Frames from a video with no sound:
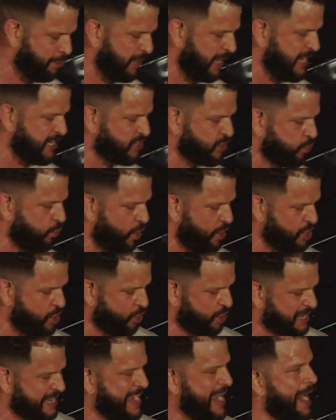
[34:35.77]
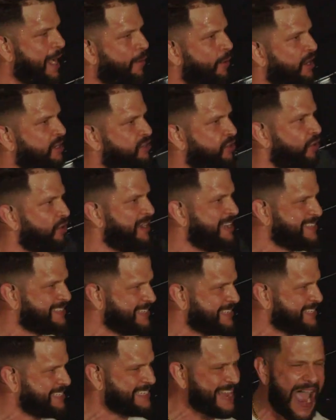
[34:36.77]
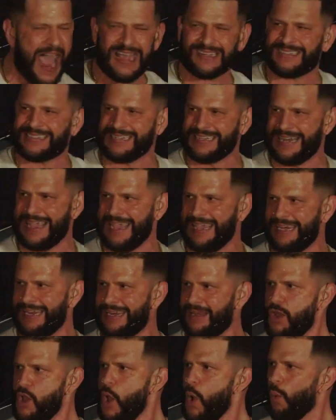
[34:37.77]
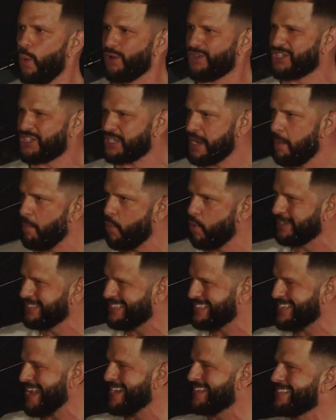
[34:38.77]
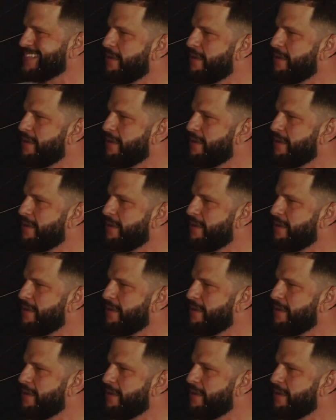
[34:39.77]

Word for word: place where your character is assassinated, where someone said